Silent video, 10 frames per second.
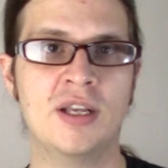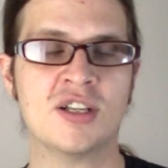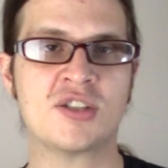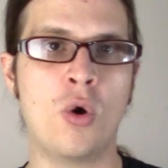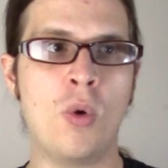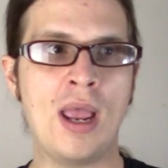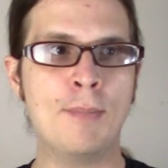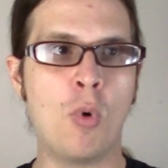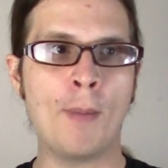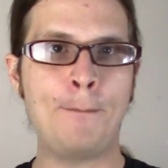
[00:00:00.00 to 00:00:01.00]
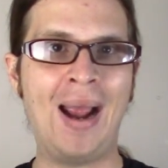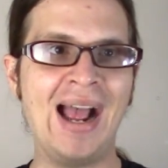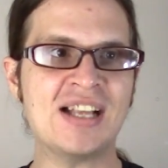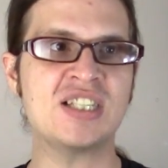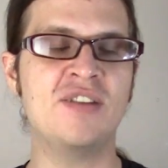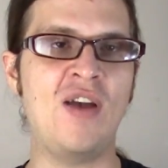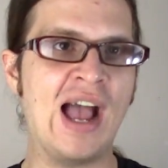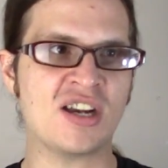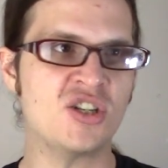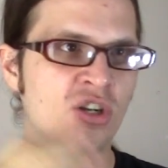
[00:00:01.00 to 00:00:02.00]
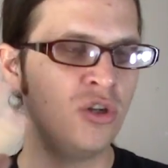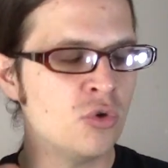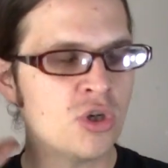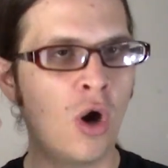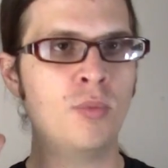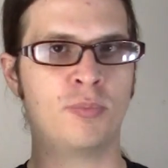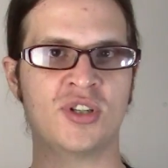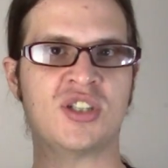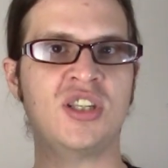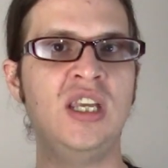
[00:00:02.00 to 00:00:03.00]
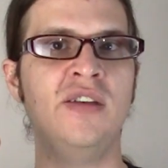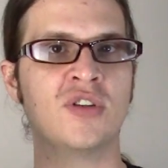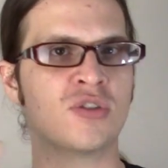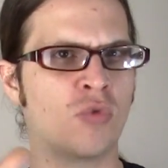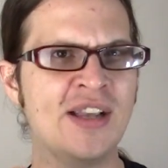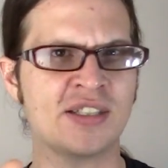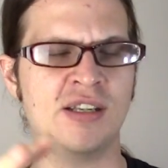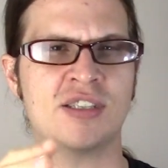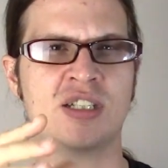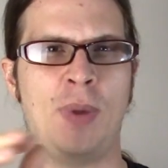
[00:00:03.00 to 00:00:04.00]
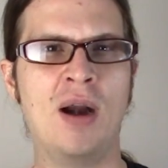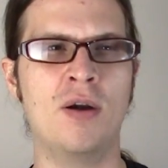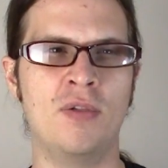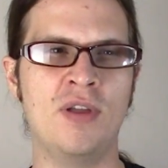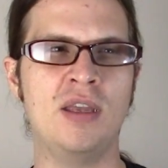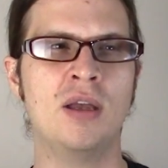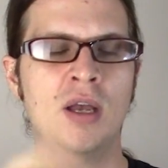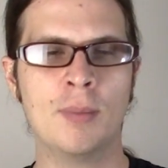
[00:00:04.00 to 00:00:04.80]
So a more passive action you don't perceive as racist, apparently.